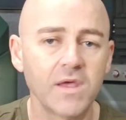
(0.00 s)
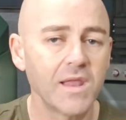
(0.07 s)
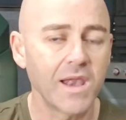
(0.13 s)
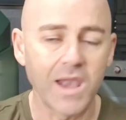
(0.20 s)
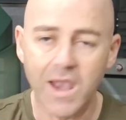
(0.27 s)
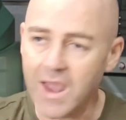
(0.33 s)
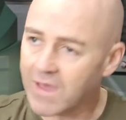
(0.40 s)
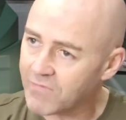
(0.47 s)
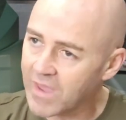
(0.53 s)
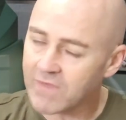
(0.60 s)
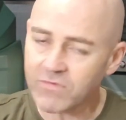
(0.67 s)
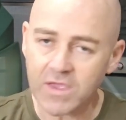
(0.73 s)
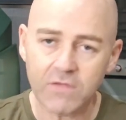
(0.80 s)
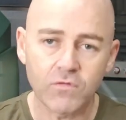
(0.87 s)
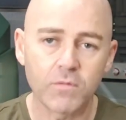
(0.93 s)
Love
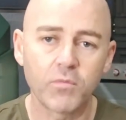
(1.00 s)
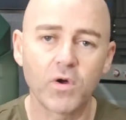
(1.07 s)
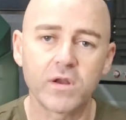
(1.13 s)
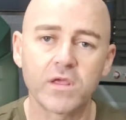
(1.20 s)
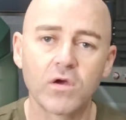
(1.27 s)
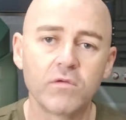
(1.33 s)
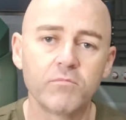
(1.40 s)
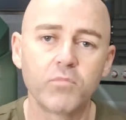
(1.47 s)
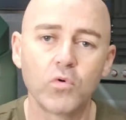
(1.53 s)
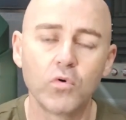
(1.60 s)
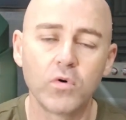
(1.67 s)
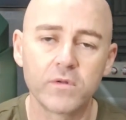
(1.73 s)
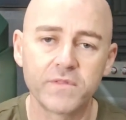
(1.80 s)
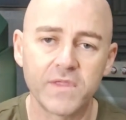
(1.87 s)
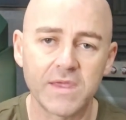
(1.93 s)
having everybody on
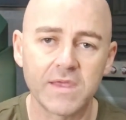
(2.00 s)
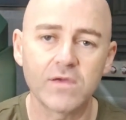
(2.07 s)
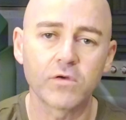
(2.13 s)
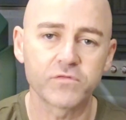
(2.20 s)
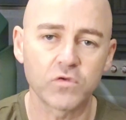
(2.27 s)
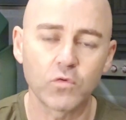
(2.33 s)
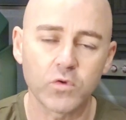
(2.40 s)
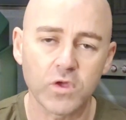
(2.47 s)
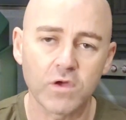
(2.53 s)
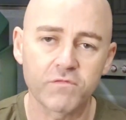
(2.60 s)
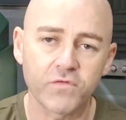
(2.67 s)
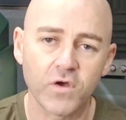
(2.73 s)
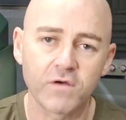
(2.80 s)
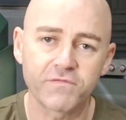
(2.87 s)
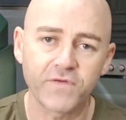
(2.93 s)
board the Aussie
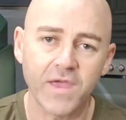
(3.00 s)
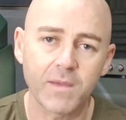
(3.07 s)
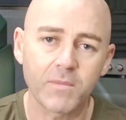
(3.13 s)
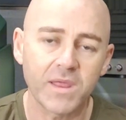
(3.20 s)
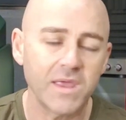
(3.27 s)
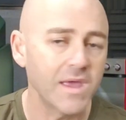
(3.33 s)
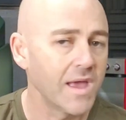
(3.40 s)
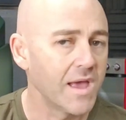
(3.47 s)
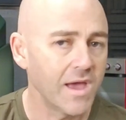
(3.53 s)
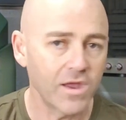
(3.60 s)
Audiophile family,